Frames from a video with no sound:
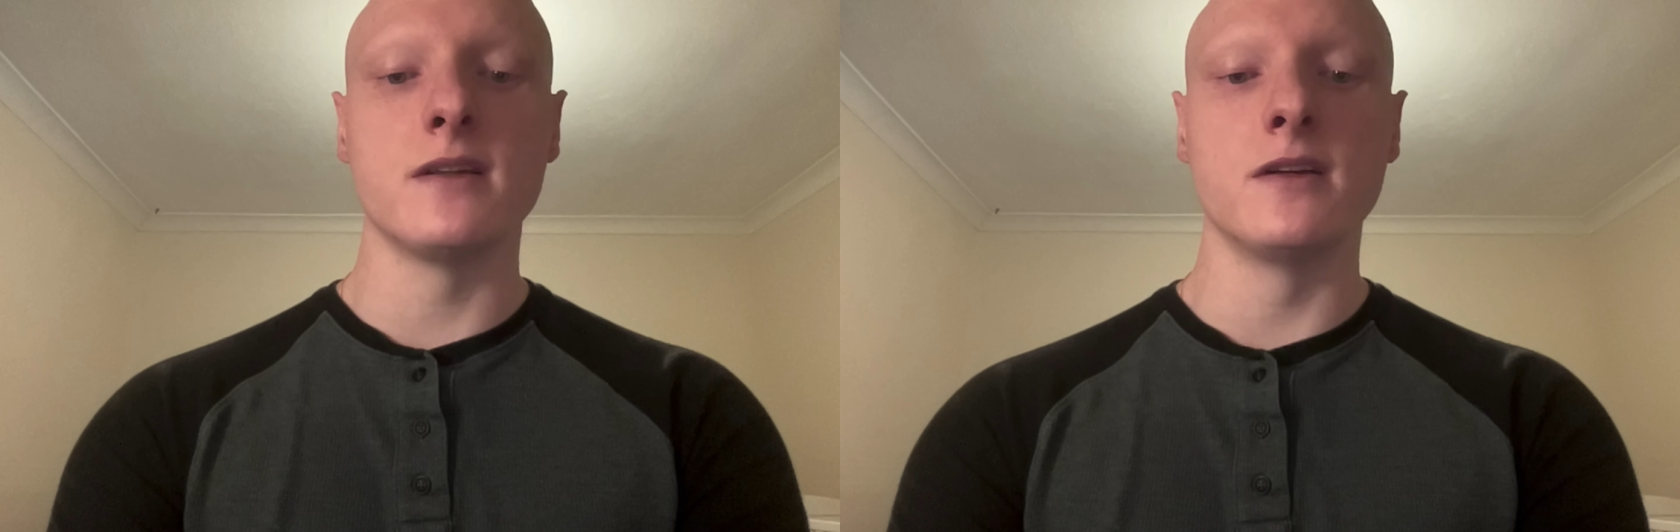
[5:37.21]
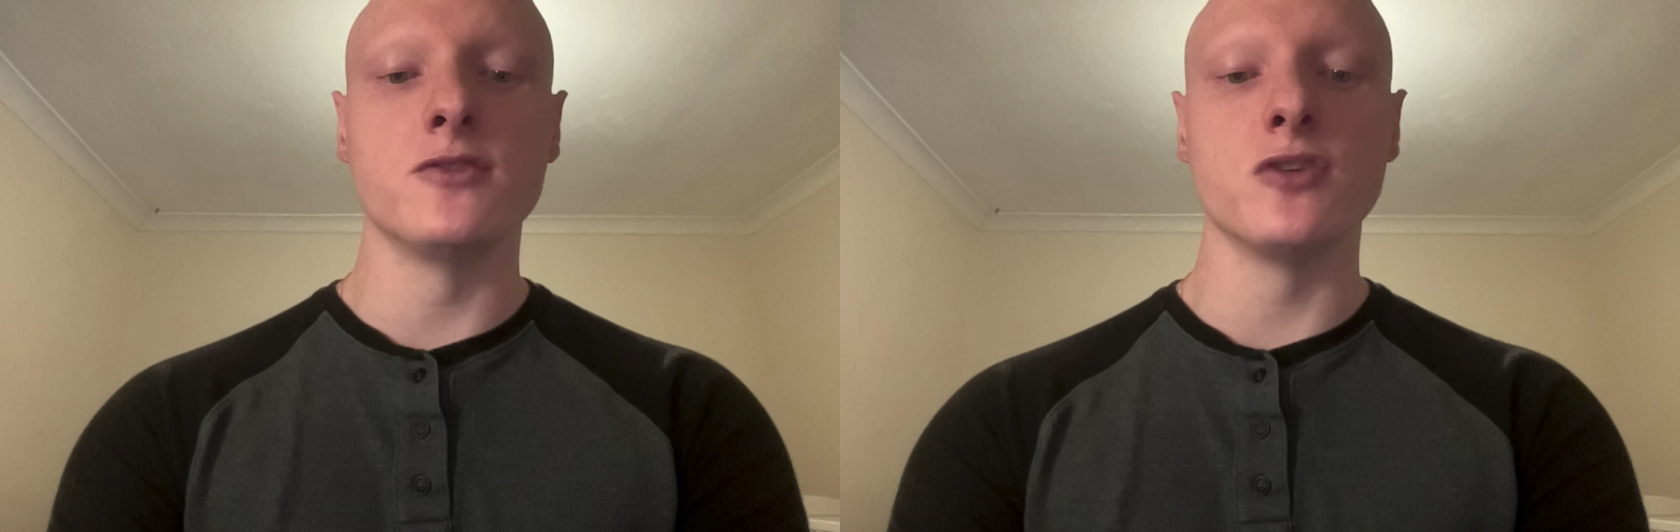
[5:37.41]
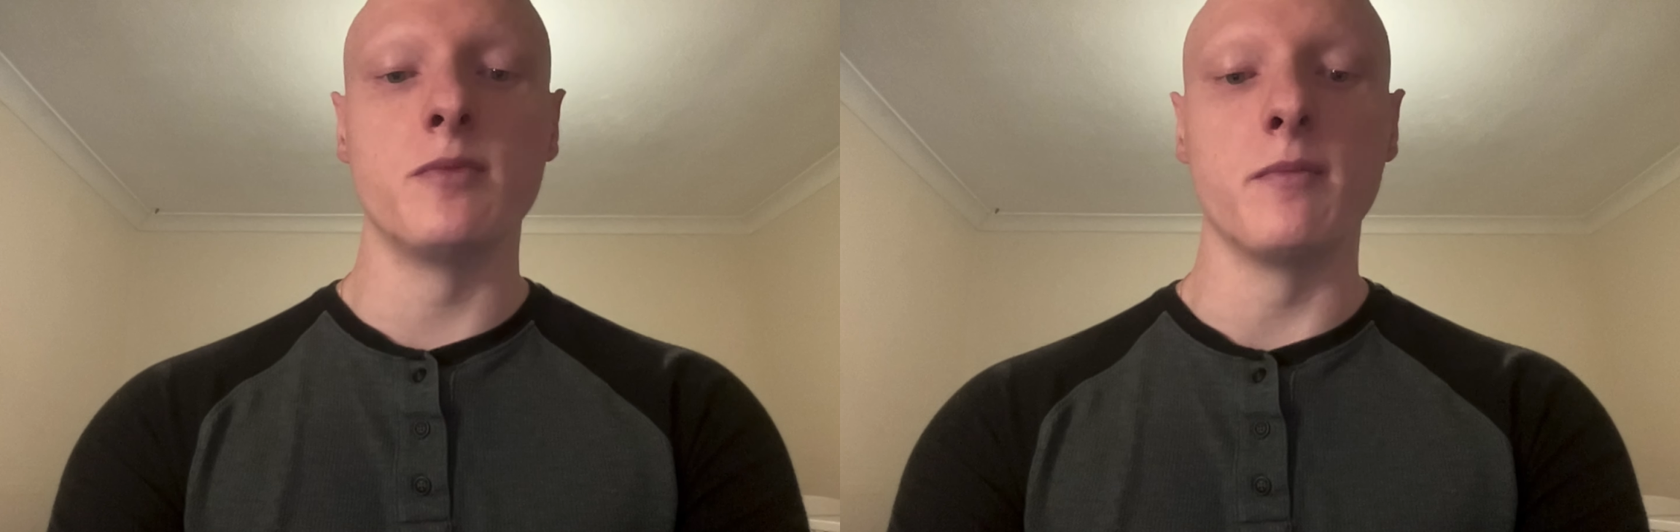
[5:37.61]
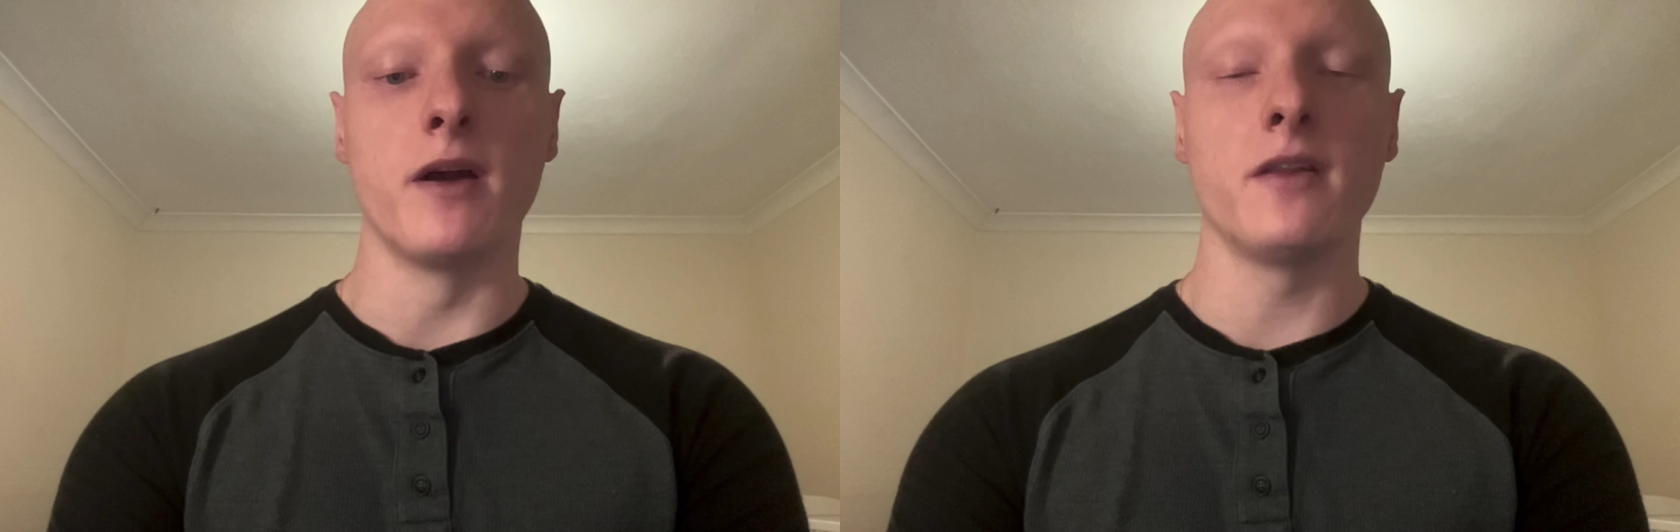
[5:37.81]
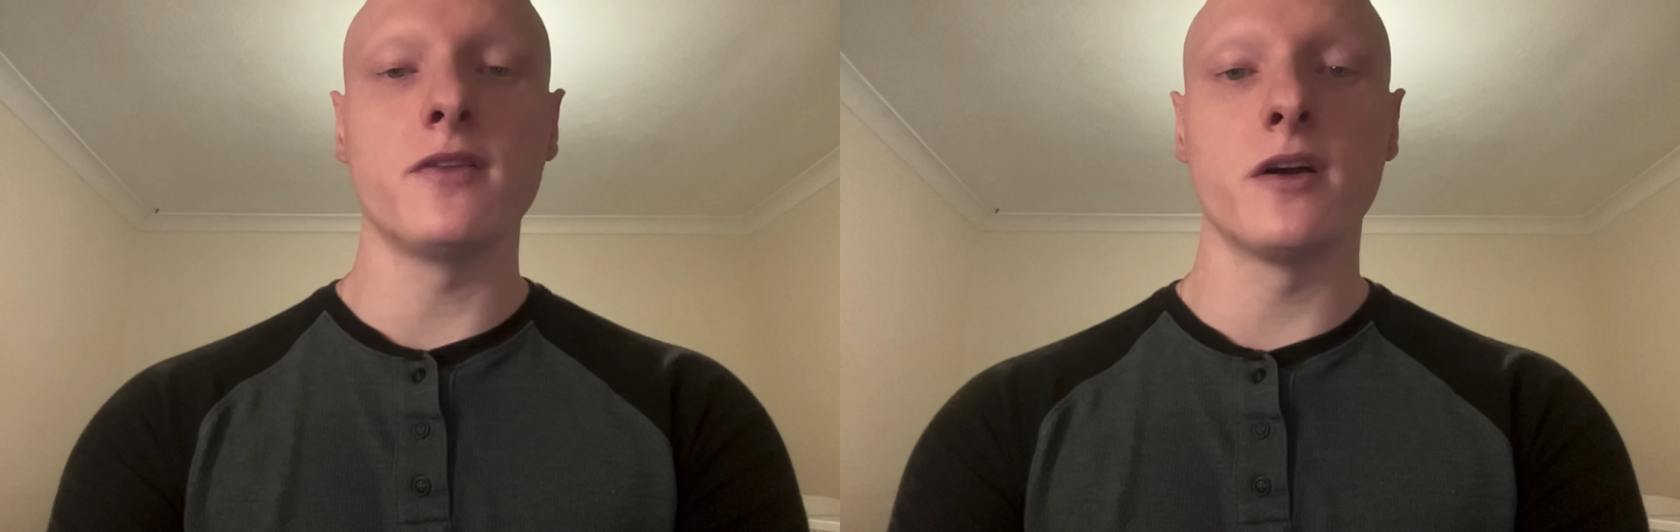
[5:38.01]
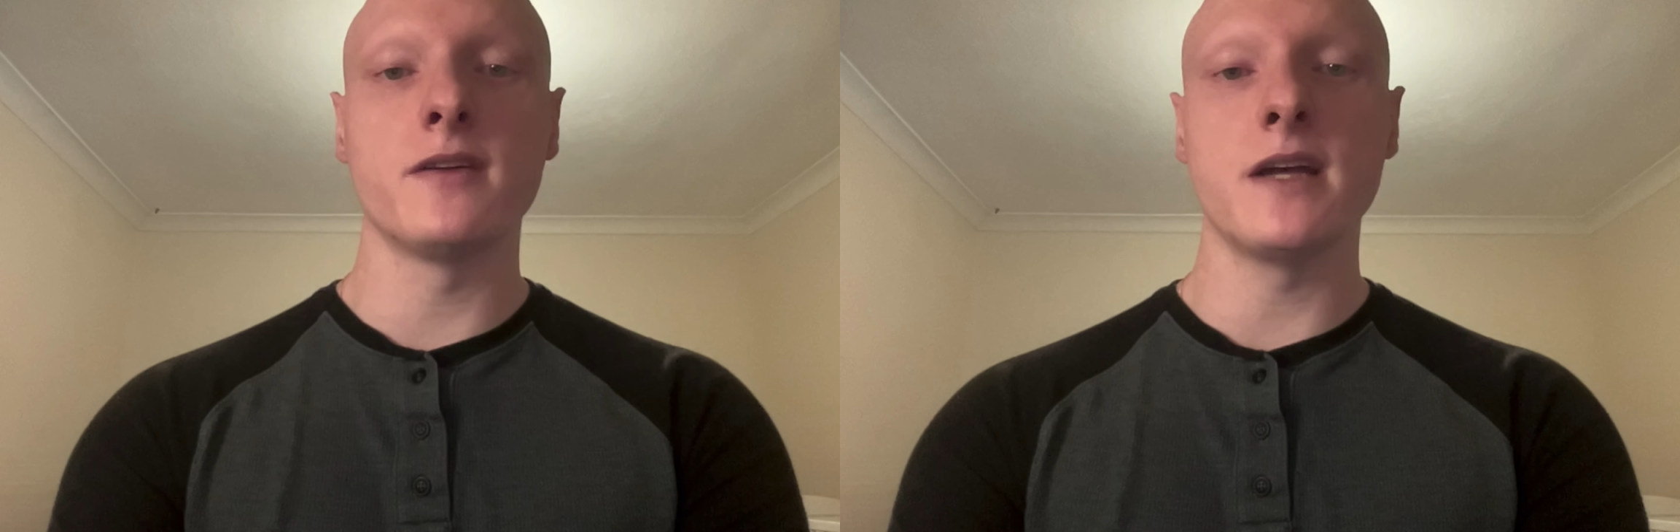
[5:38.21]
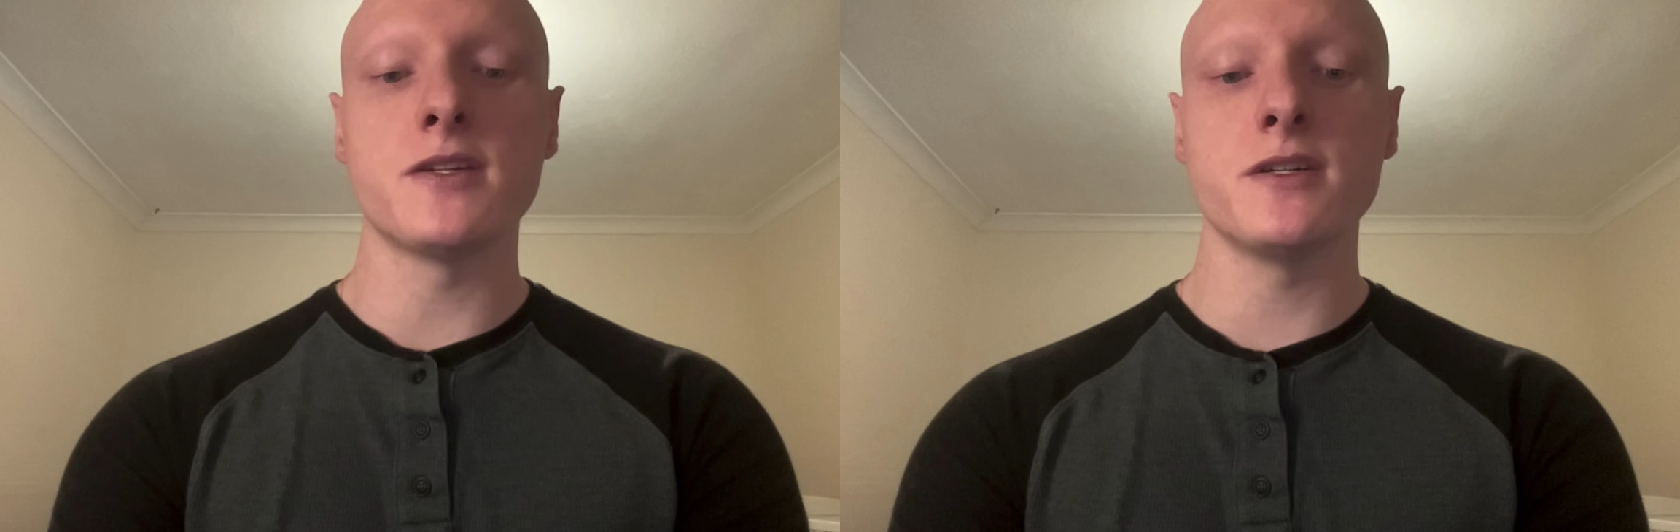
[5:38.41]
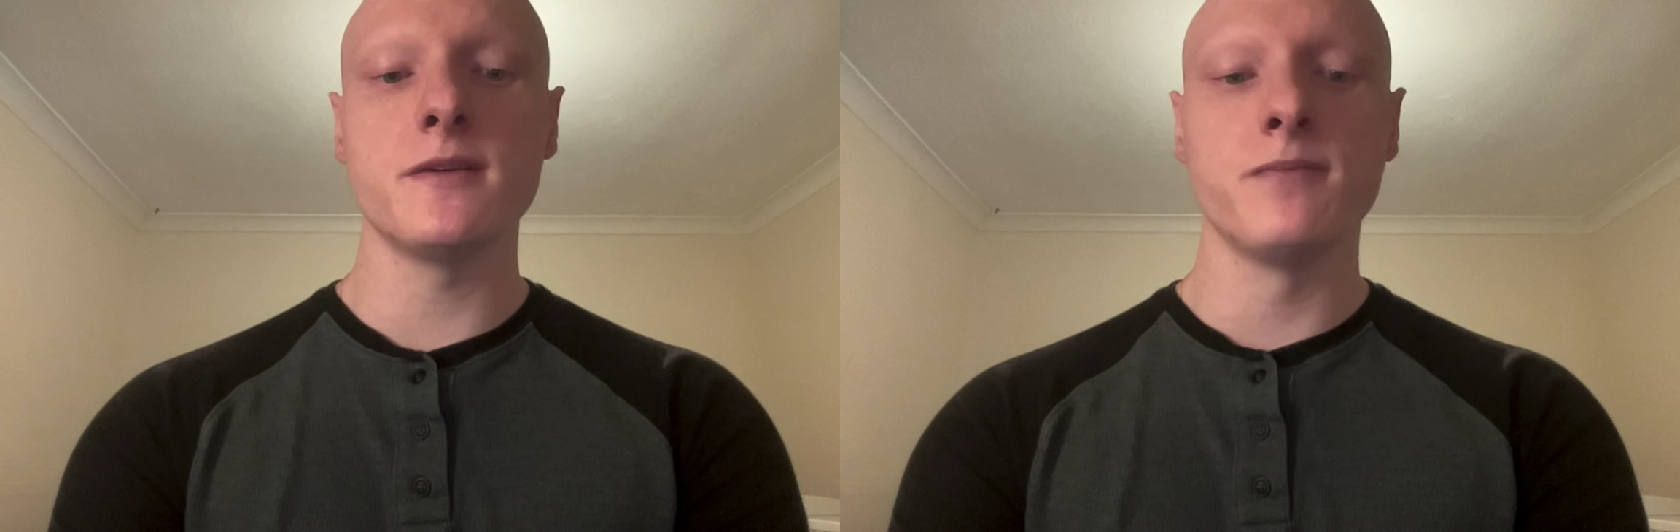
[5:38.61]
the distributed monolith
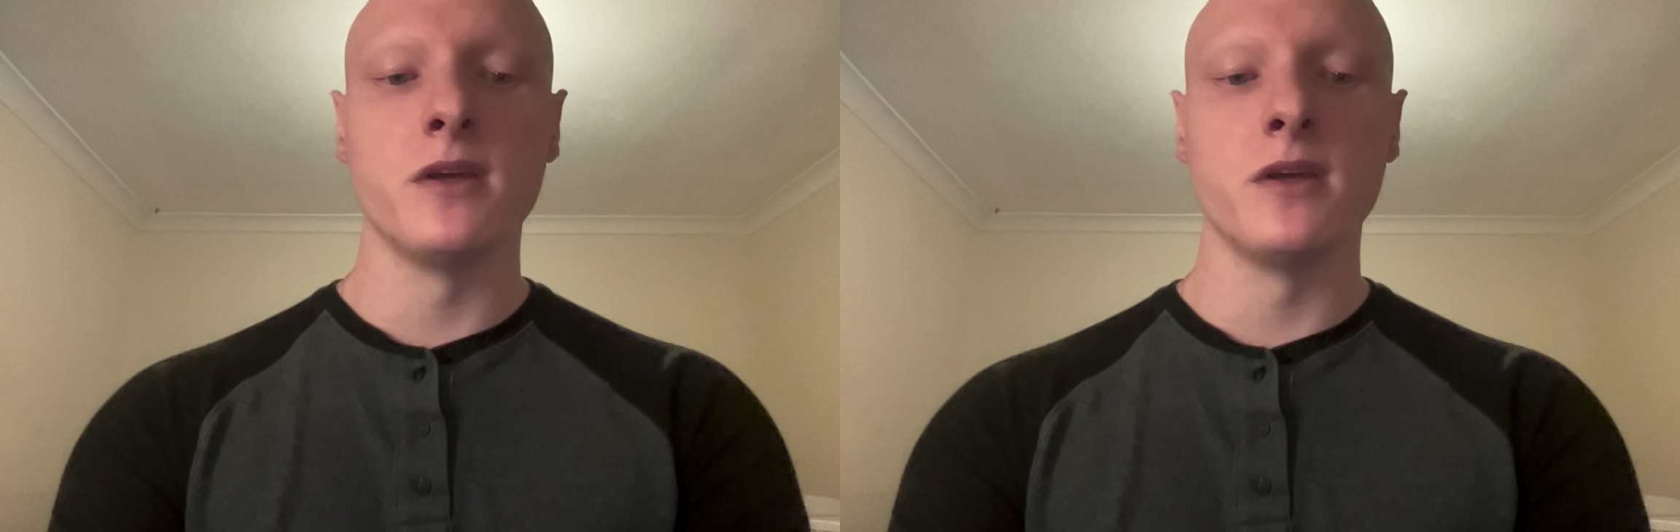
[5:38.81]
architecture,